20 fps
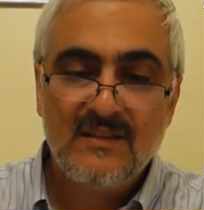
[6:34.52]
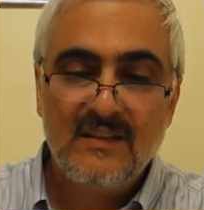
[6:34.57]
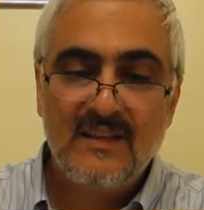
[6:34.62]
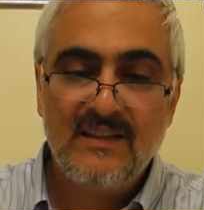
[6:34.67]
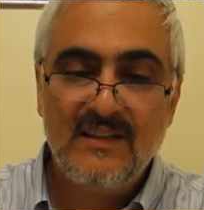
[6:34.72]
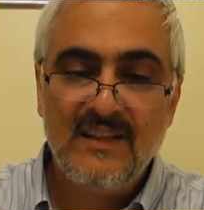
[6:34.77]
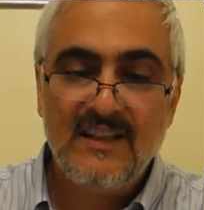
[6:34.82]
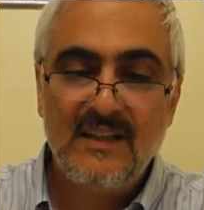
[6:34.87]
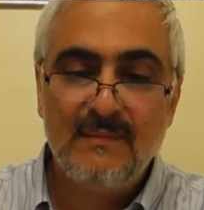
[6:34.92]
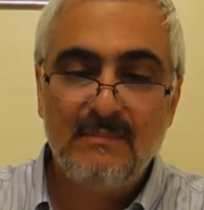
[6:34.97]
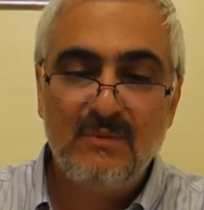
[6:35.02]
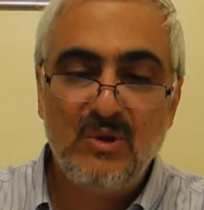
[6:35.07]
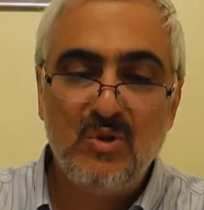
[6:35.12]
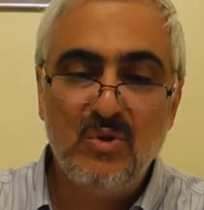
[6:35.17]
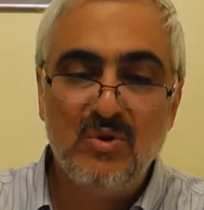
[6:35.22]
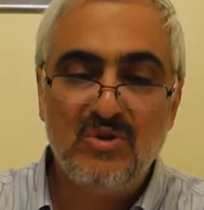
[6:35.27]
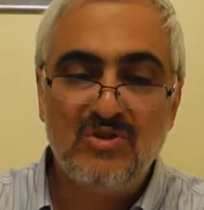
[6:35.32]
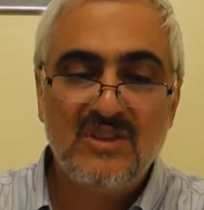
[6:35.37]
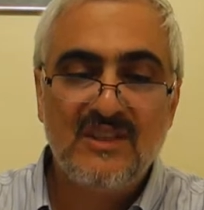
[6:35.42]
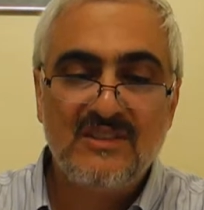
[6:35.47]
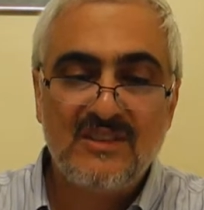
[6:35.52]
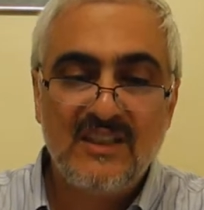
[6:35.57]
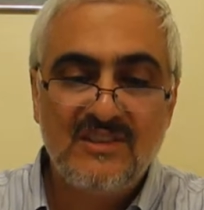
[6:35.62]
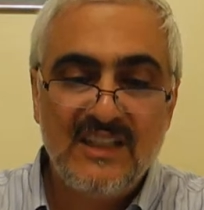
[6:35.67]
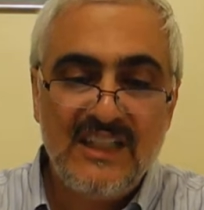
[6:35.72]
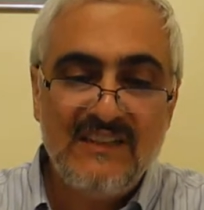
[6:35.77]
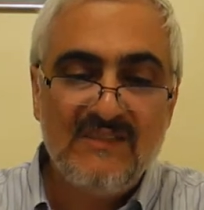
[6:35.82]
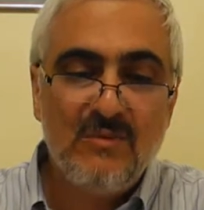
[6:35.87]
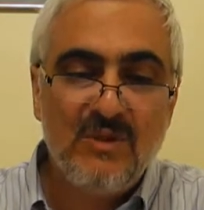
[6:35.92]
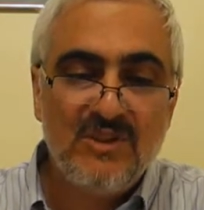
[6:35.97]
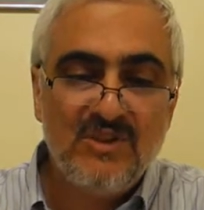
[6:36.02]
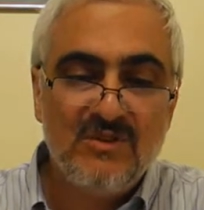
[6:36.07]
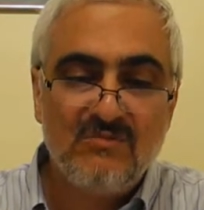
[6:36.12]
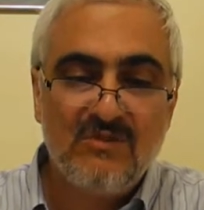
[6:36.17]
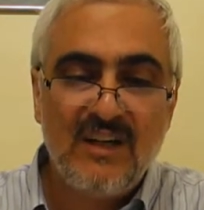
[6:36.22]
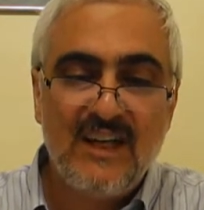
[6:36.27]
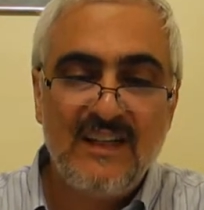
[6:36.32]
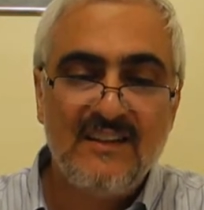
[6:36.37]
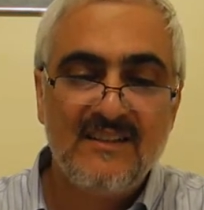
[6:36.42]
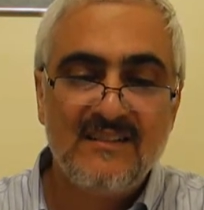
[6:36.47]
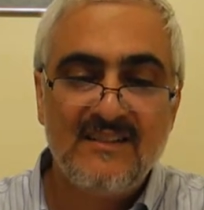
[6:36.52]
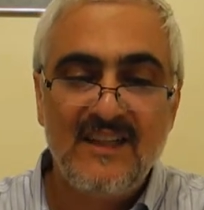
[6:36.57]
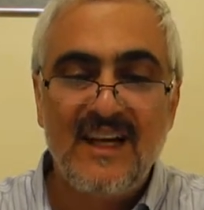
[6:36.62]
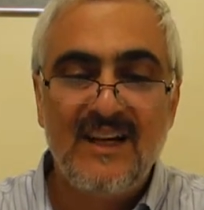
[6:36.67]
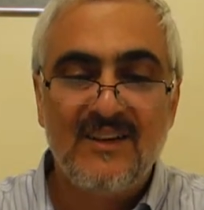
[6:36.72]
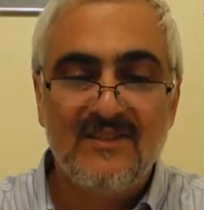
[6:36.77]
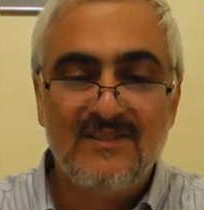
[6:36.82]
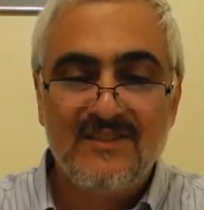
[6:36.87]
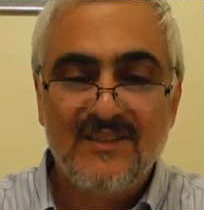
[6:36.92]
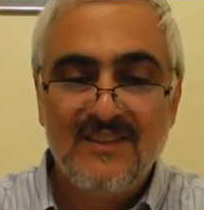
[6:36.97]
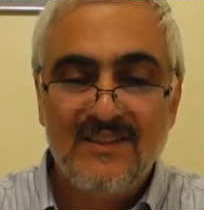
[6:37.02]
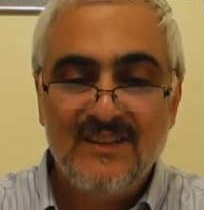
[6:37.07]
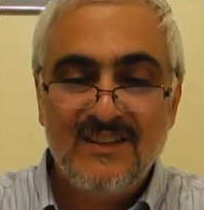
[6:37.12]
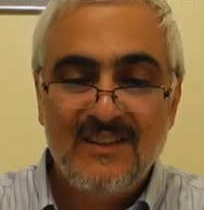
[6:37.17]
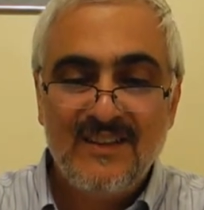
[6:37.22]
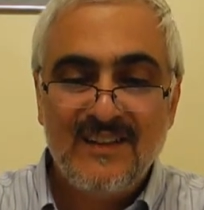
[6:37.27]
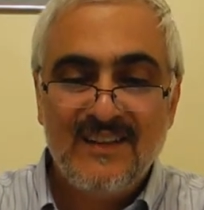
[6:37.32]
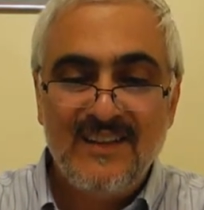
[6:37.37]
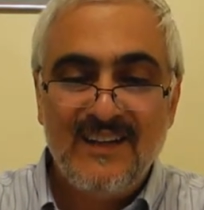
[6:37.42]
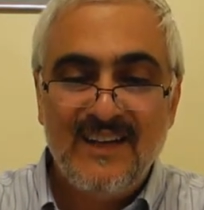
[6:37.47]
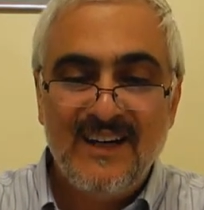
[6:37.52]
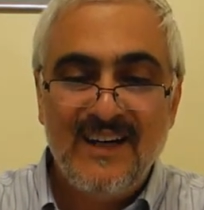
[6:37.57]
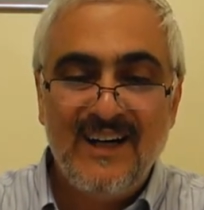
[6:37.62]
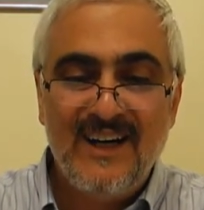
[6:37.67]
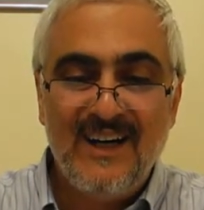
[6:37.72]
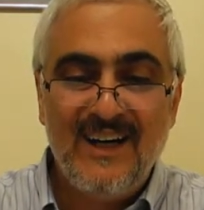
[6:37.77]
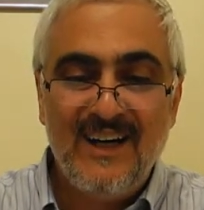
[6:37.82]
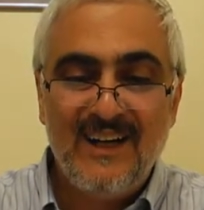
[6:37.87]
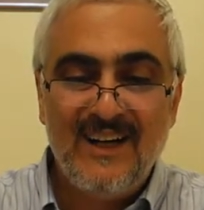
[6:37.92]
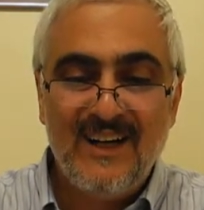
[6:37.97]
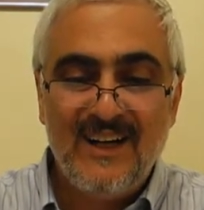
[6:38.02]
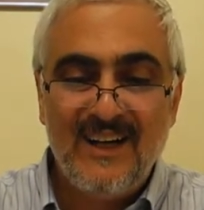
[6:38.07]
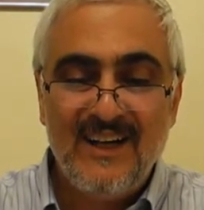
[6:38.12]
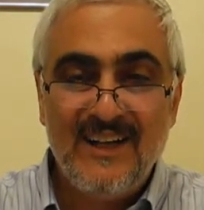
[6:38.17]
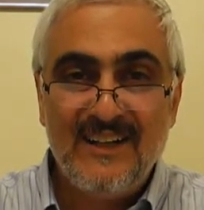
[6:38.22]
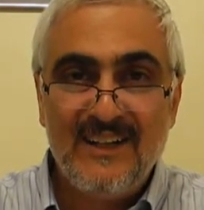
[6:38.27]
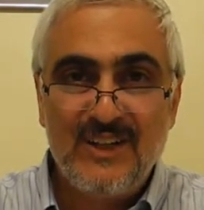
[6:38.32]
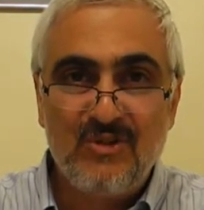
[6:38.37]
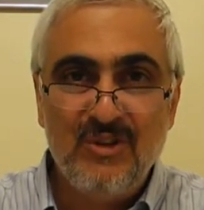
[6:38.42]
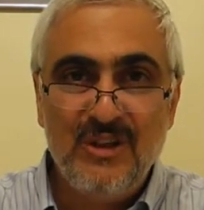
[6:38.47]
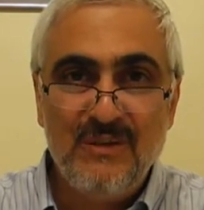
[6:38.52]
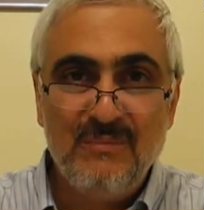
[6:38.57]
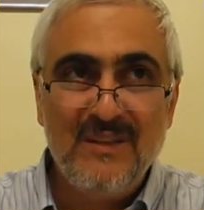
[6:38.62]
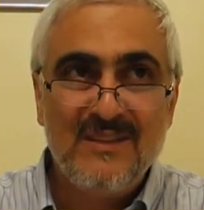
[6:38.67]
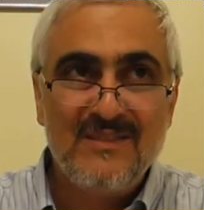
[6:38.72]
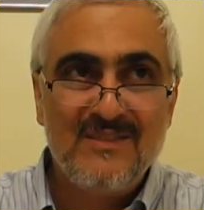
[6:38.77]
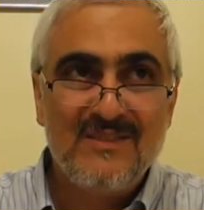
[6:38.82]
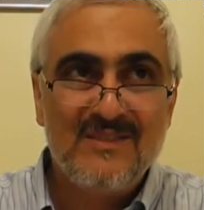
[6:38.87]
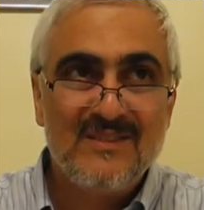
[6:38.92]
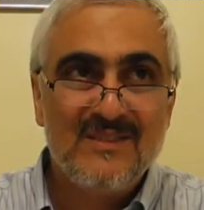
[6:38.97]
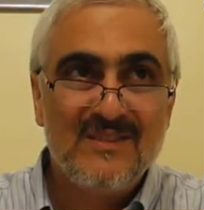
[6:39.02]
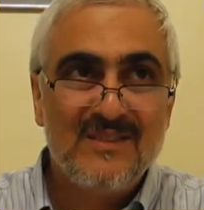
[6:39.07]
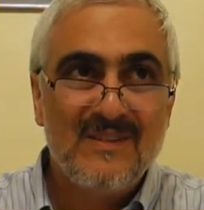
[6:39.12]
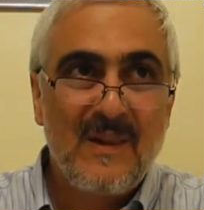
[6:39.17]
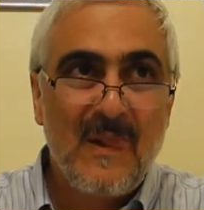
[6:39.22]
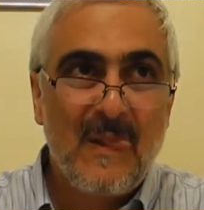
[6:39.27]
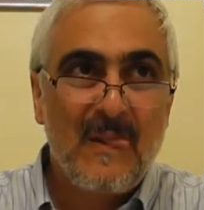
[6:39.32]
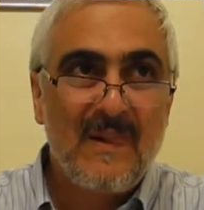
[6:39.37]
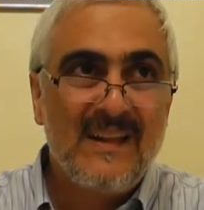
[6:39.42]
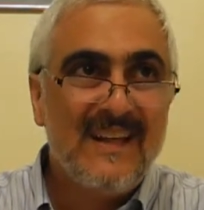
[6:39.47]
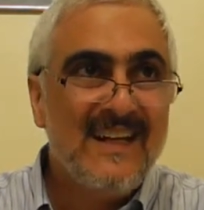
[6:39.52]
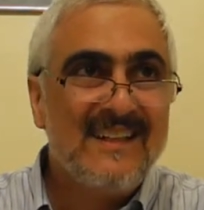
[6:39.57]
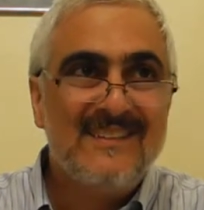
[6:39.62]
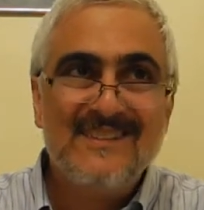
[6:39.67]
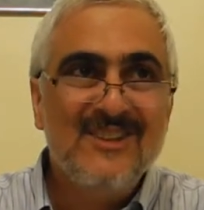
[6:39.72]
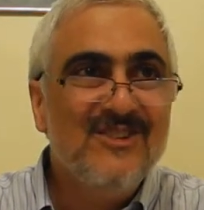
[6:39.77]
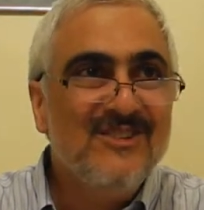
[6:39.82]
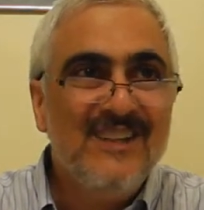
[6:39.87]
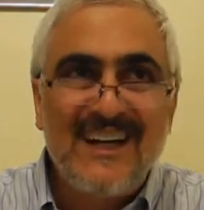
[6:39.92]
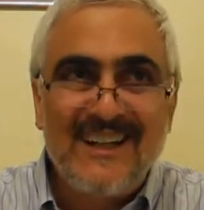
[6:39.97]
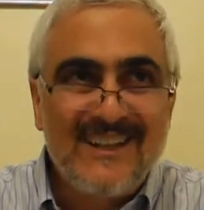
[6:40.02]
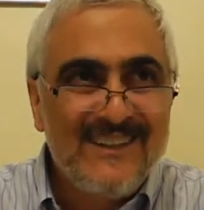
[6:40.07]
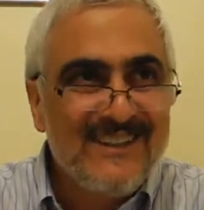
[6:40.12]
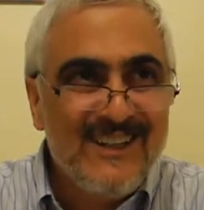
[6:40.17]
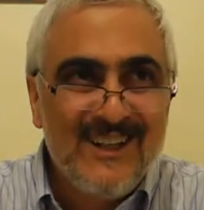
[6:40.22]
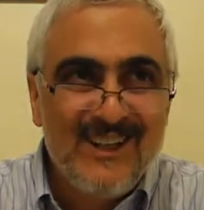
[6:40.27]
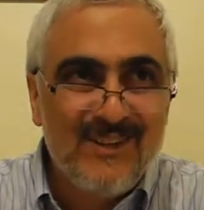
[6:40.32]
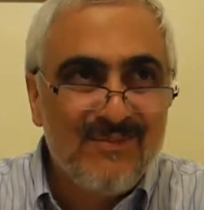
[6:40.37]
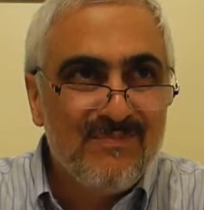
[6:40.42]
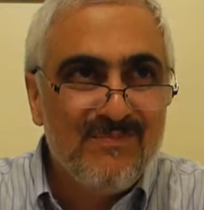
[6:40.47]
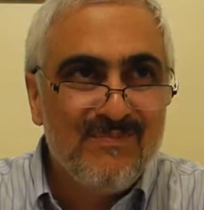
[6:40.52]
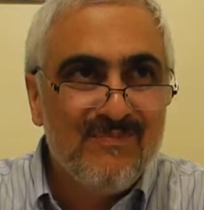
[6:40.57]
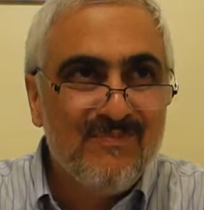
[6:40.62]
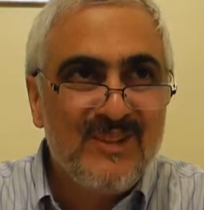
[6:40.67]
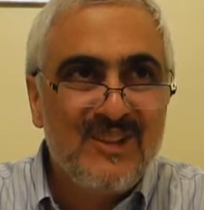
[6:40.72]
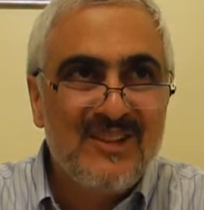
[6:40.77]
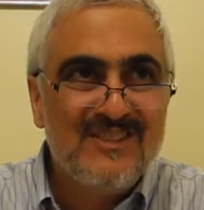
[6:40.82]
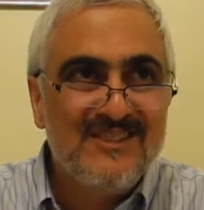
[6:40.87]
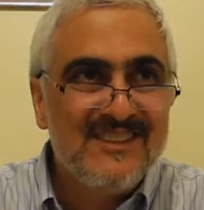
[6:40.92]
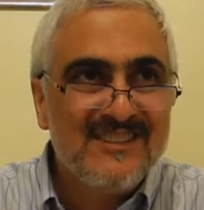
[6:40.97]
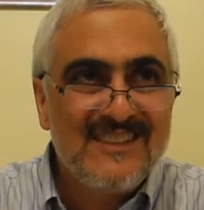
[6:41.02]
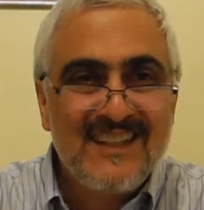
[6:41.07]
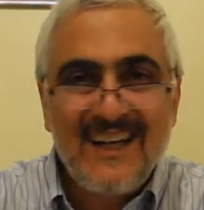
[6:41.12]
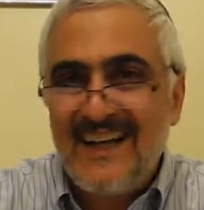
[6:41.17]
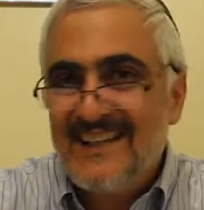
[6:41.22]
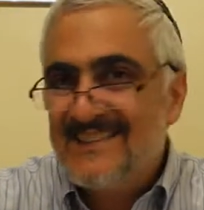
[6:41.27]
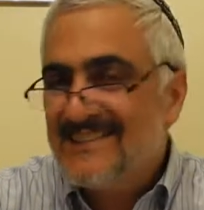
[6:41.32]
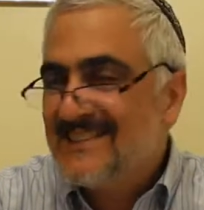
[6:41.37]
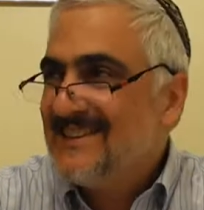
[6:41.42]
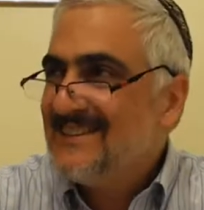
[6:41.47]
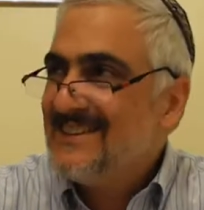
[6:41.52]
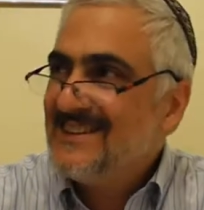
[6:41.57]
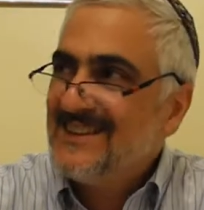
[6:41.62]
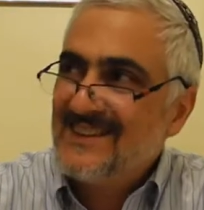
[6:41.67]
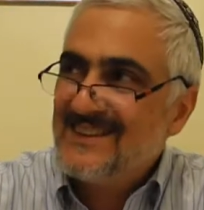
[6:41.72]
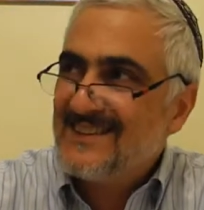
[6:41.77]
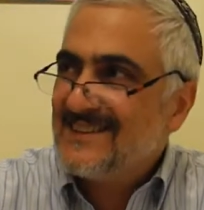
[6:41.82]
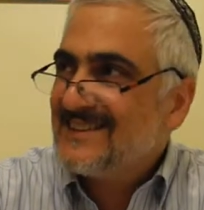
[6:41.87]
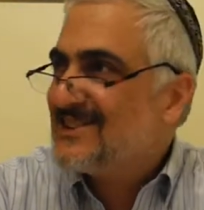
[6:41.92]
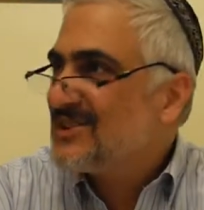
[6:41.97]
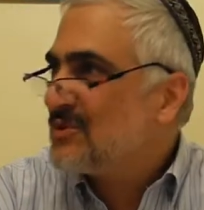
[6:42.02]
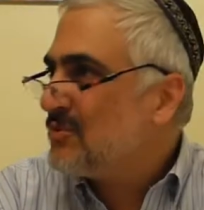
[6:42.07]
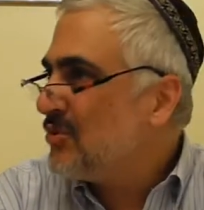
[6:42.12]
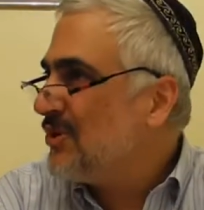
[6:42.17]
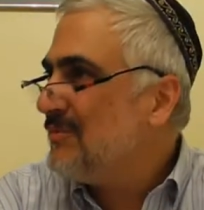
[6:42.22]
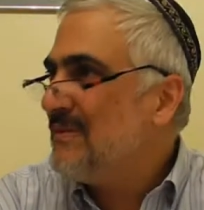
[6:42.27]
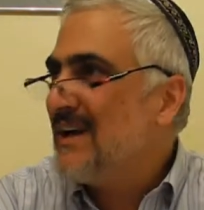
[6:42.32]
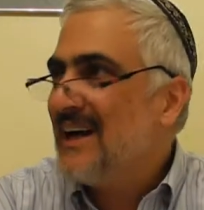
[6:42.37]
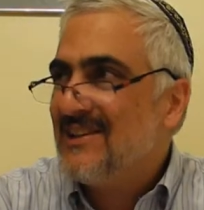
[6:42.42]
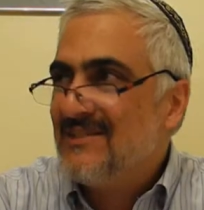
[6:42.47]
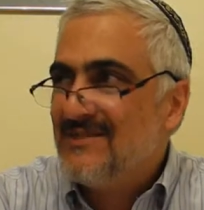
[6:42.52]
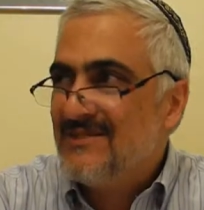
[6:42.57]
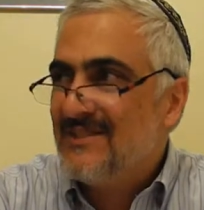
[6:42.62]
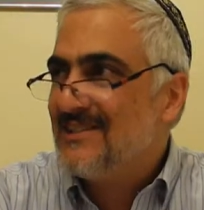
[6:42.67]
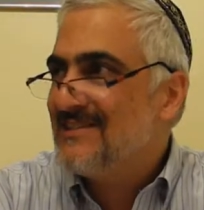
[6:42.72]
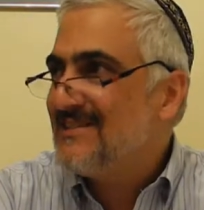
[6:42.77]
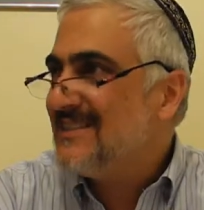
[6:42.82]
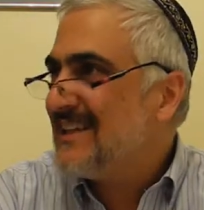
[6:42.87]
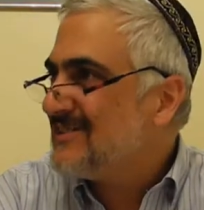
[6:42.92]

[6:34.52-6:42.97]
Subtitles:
kenira b'chush. He says even when you're writing down an agreement, it's still not going to help, because this guy is going to squirm out of it.